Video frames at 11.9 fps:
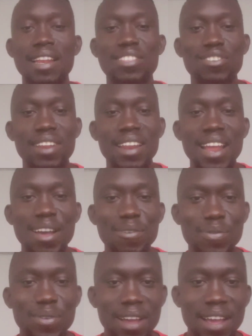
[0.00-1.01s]
is not
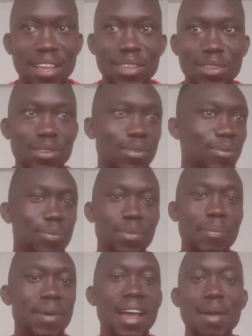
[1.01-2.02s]
enough.
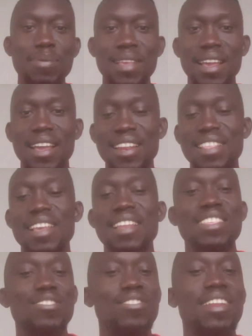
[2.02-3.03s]
Perhaps I can say
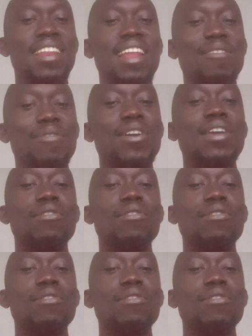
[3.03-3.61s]
it is not enough.